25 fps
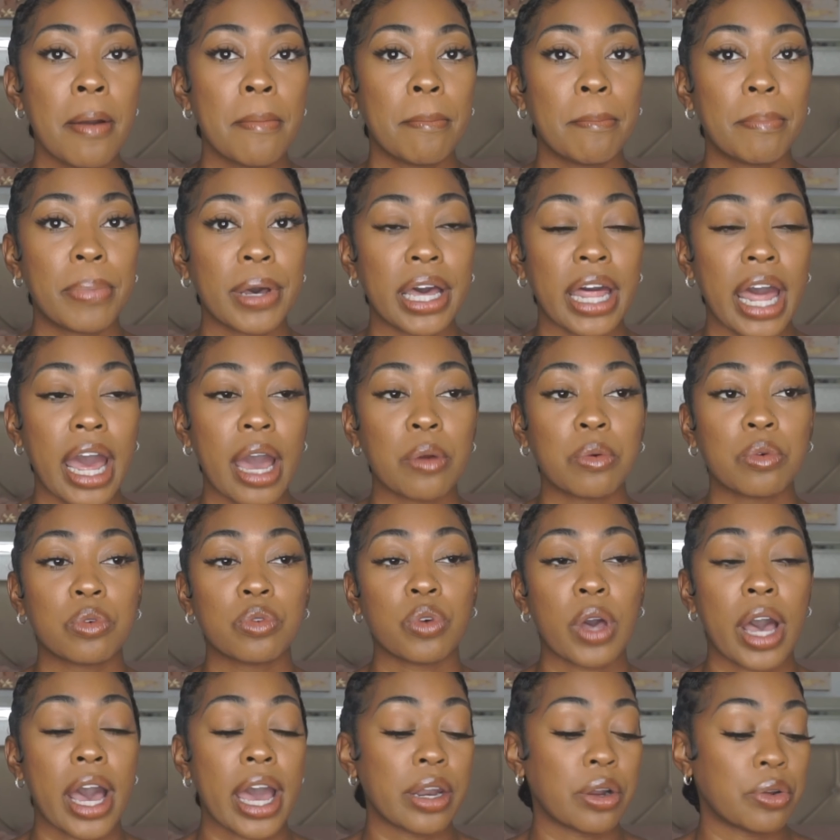But
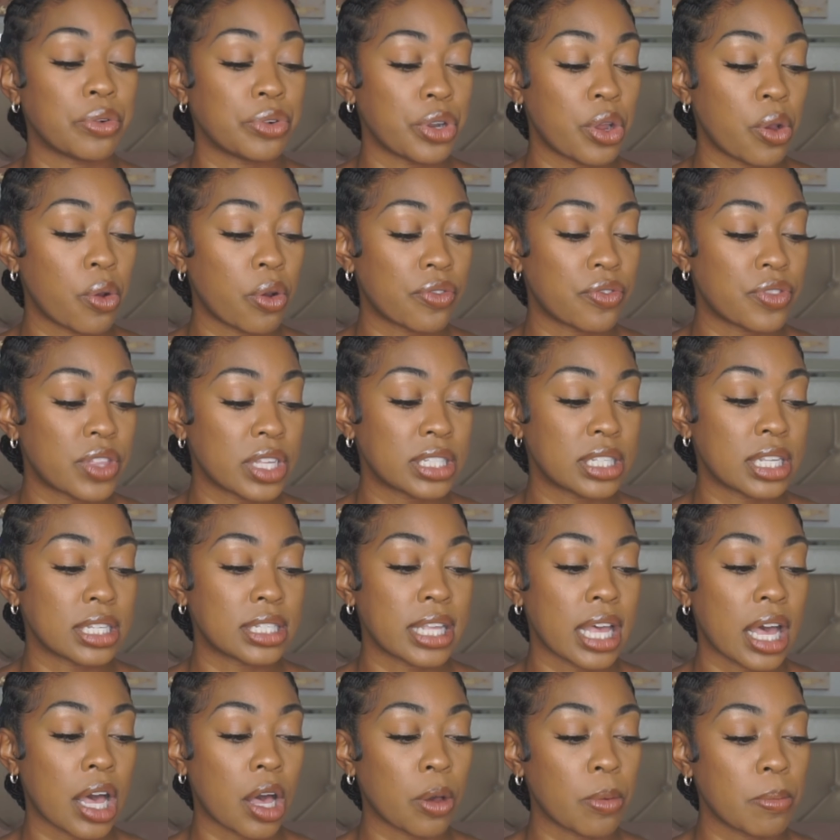I don't know if this
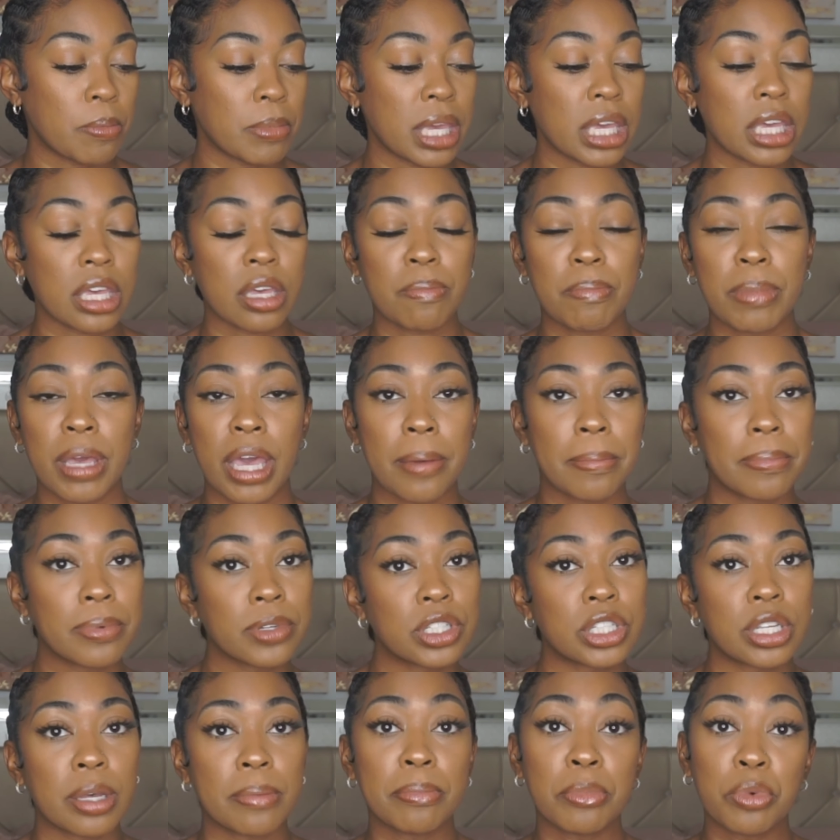has helped me be able
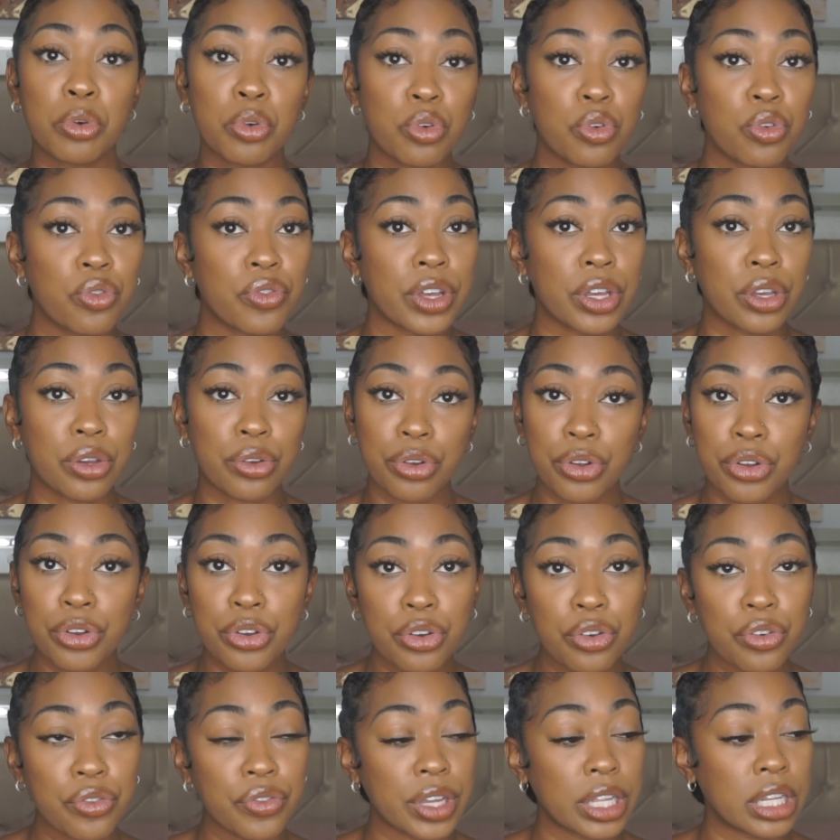to move and
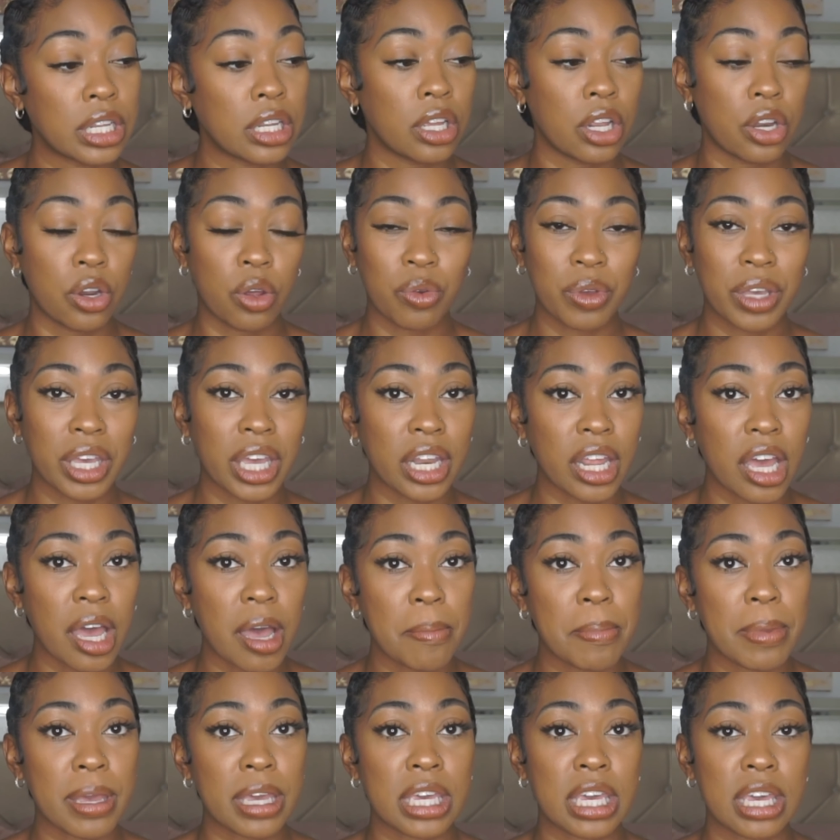groove and, you know, get
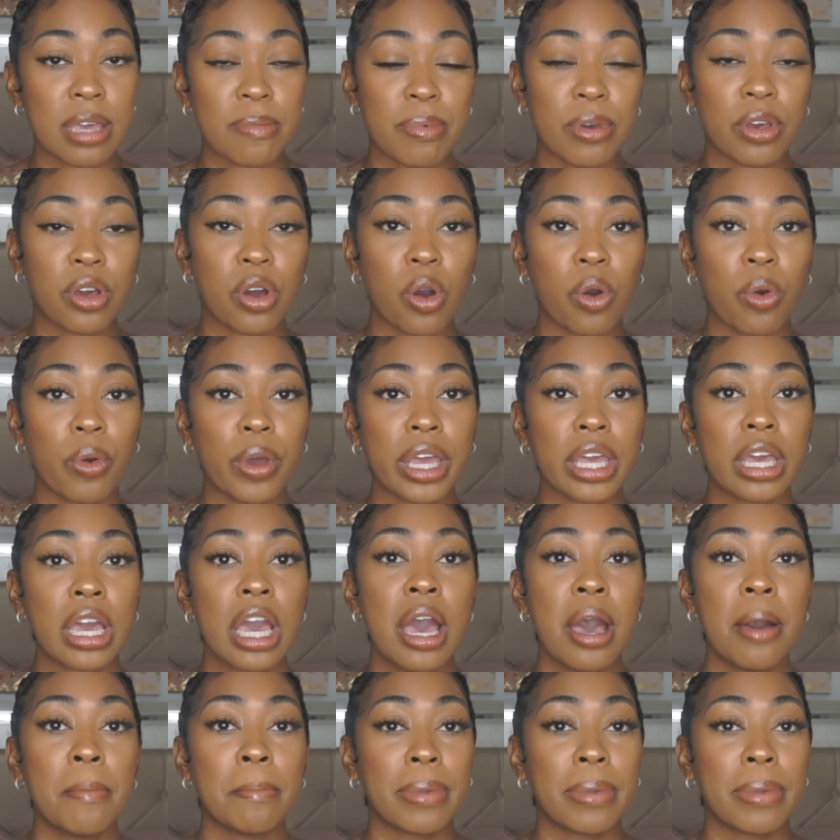up and keep it going.